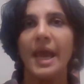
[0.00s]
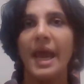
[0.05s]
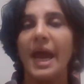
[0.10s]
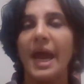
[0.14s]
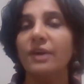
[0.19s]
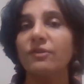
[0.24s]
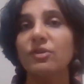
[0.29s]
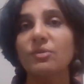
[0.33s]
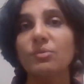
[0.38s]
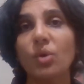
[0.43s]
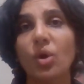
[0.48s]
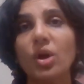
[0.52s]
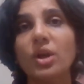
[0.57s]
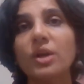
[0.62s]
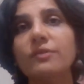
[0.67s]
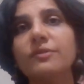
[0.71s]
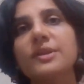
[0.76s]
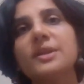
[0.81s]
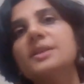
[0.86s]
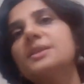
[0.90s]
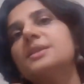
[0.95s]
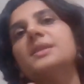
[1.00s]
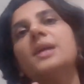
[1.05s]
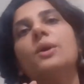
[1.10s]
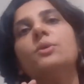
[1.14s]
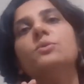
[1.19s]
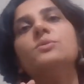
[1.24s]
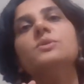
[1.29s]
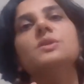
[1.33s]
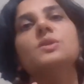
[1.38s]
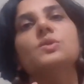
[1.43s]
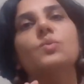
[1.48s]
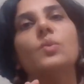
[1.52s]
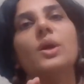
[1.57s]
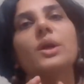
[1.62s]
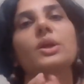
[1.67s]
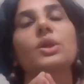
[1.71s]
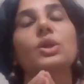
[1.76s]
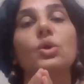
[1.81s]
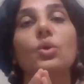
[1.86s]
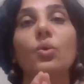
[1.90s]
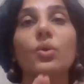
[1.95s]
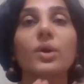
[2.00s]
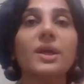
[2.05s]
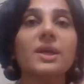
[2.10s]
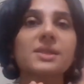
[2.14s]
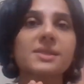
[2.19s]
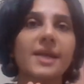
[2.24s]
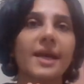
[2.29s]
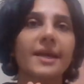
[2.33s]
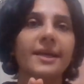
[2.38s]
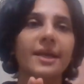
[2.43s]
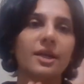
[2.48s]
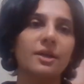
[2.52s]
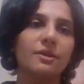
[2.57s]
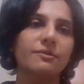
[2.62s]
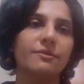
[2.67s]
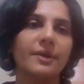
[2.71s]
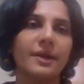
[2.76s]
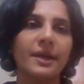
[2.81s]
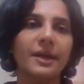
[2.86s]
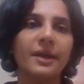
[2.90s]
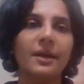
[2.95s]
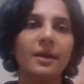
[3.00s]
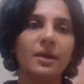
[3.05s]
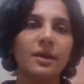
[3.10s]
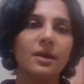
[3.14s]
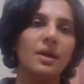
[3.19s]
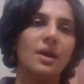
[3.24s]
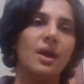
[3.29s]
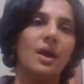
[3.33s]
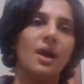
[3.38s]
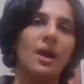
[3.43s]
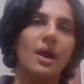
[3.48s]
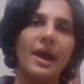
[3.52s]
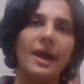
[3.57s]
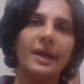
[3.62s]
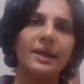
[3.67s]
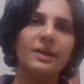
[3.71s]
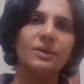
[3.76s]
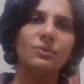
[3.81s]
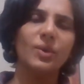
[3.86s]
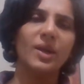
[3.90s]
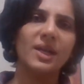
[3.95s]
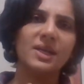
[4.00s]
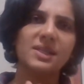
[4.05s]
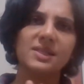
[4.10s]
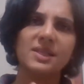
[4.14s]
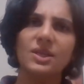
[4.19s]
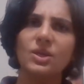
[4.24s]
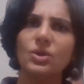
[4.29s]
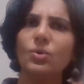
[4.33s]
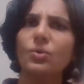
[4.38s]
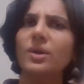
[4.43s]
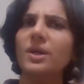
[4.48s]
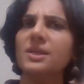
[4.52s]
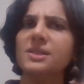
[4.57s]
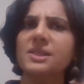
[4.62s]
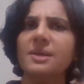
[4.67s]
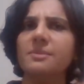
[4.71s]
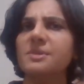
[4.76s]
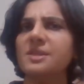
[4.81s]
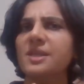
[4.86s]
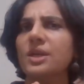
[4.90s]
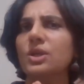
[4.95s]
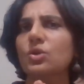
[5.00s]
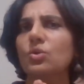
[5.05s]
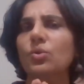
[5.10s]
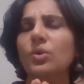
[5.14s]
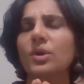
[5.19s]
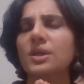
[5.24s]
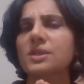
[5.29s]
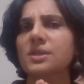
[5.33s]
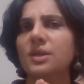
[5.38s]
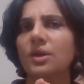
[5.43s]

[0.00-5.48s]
And from all of these sounds, what yogis identified, and when I say yogis, I'm saying yogis